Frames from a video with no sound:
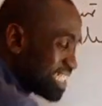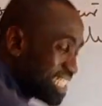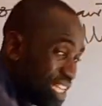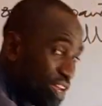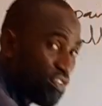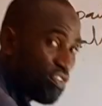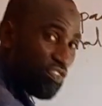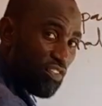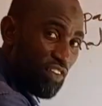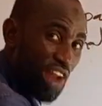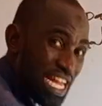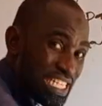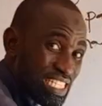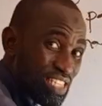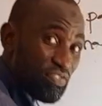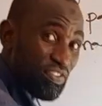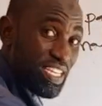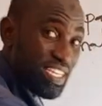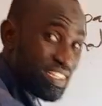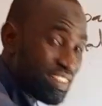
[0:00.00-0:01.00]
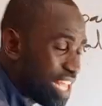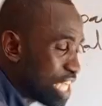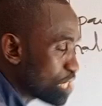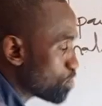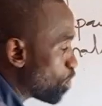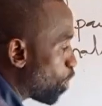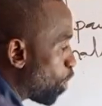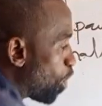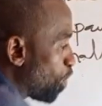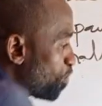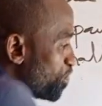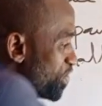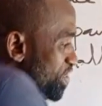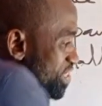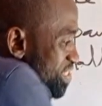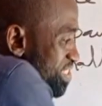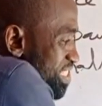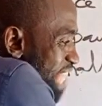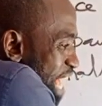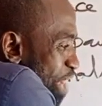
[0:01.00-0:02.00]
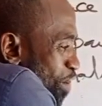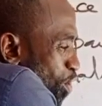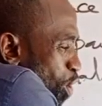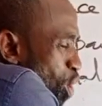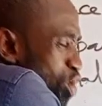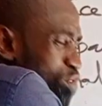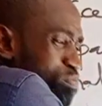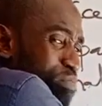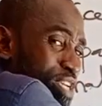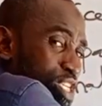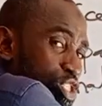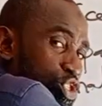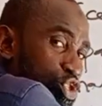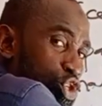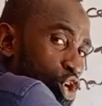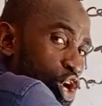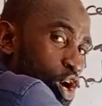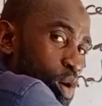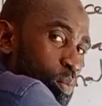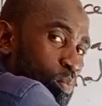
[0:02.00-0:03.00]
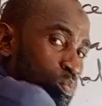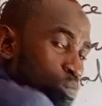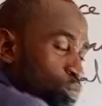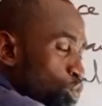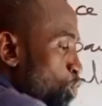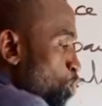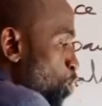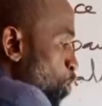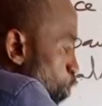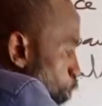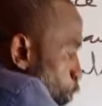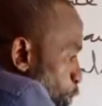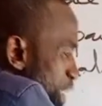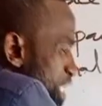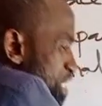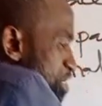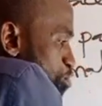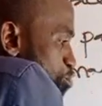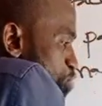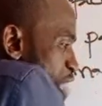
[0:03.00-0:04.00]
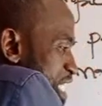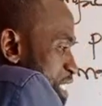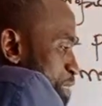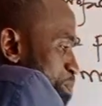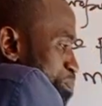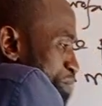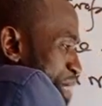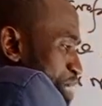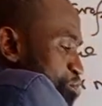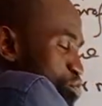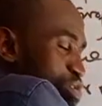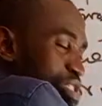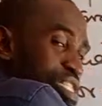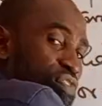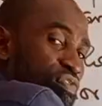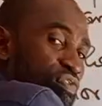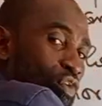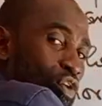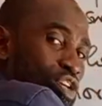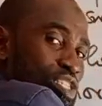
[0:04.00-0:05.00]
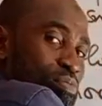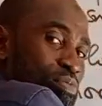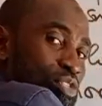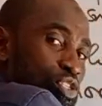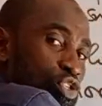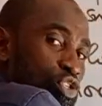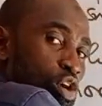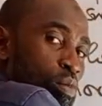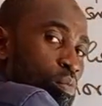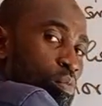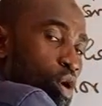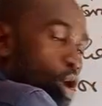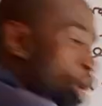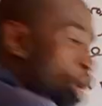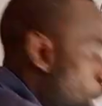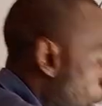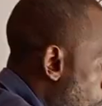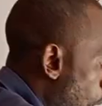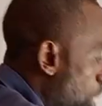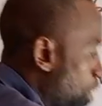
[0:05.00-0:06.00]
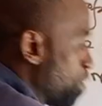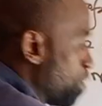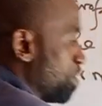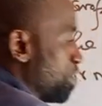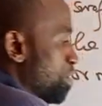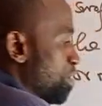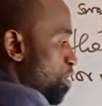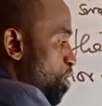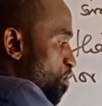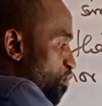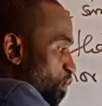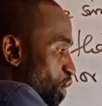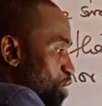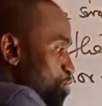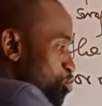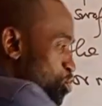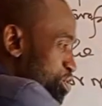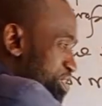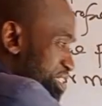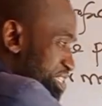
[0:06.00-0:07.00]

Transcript: refractive index of the second medium with respect to the first medium, or first to